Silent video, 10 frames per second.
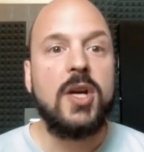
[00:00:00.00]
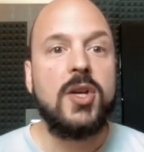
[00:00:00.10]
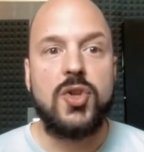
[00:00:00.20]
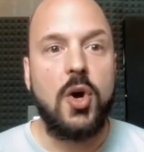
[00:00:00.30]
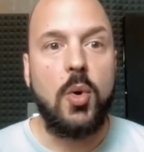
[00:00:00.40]

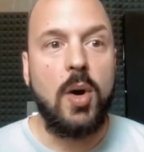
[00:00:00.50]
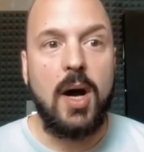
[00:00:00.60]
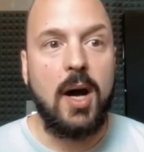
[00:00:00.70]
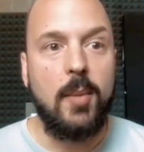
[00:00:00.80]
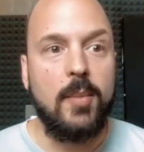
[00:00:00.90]
So
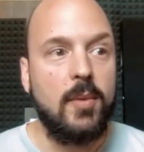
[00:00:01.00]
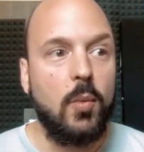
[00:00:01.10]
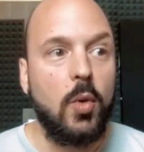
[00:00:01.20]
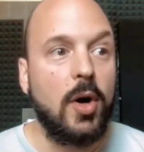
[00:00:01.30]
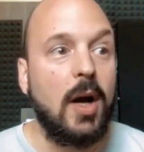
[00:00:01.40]
um,
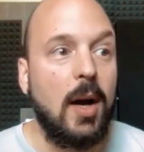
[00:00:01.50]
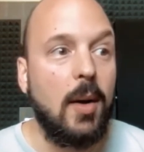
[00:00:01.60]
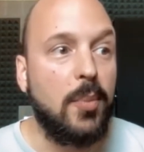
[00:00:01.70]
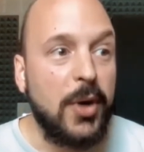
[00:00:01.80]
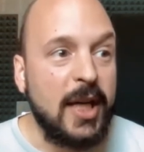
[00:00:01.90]
we're
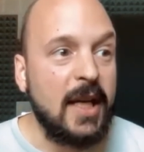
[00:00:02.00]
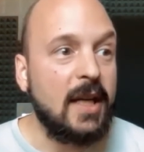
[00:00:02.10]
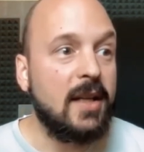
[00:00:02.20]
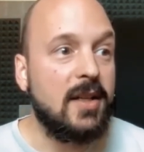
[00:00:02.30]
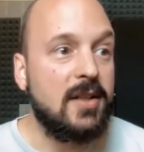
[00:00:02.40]

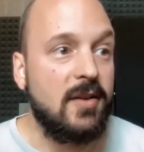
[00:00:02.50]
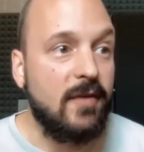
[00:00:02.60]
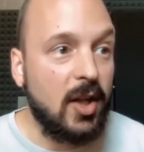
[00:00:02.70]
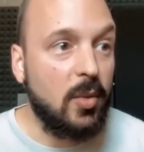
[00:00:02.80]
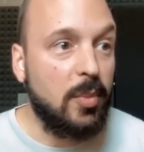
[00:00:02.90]
bringing
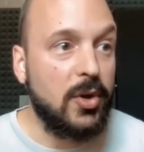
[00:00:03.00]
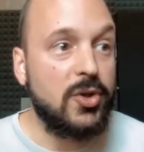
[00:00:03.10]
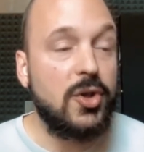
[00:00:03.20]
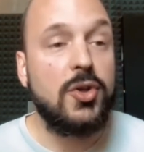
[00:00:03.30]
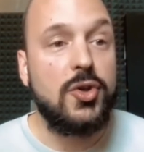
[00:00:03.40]

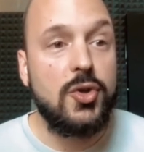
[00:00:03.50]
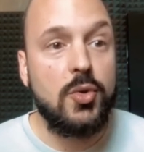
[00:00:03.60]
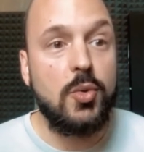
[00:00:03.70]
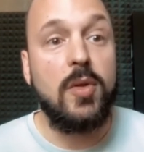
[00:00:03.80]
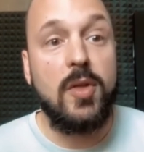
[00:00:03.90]
developers
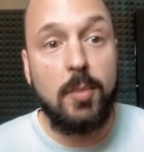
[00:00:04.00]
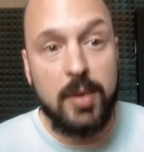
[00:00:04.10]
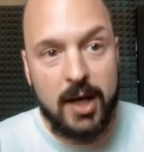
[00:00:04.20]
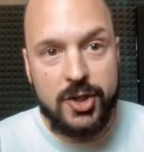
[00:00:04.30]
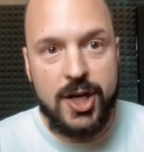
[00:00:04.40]
to the
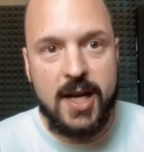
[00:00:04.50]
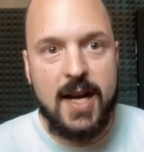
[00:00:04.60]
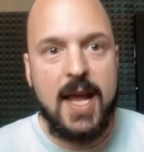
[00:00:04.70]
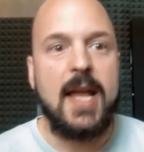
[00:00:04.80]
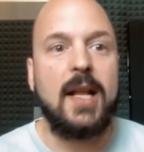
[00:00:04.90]

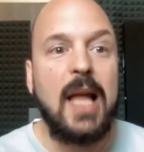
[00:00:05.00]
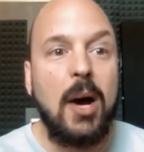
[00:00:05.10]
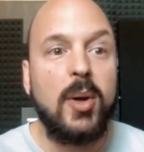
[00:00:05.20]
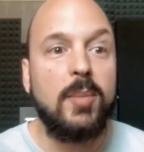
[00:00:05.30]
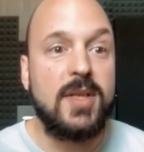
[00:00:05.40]
blockchain and
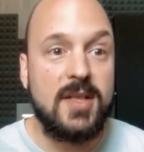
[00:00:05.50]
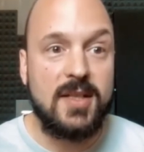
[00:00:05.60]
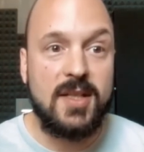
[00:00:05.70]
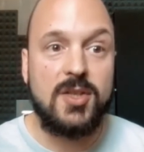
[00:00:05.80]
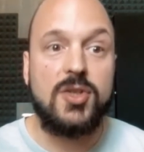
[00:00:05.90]
allowing
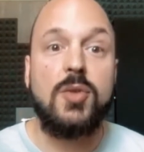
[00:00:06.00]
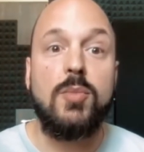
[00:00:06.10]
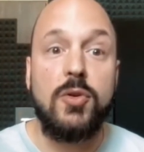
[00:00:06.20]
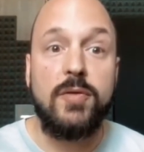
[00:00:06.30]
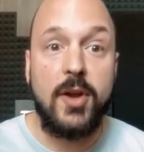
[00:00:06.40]
businesses to
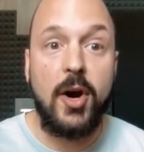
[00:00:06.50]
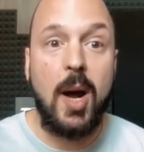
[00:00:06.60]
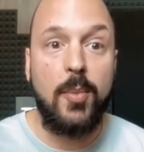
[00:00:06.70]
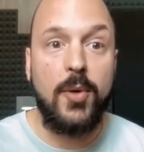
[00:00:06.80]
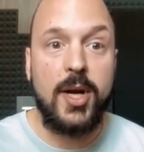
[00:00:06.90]
move their
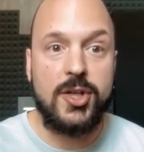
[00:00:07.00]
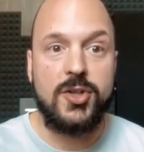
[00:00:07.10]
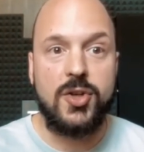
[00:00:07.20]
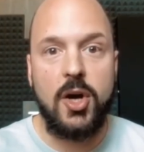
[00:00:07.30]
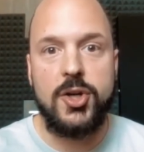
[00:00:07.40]

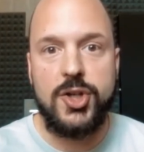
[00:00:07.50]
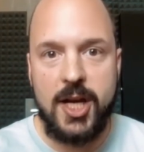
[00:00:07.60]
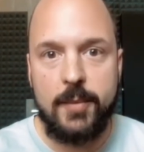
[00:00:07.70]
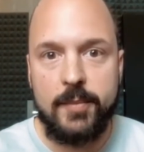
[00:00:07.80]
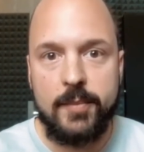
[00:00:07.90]
operations on
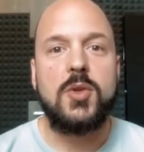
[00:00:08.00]
chain.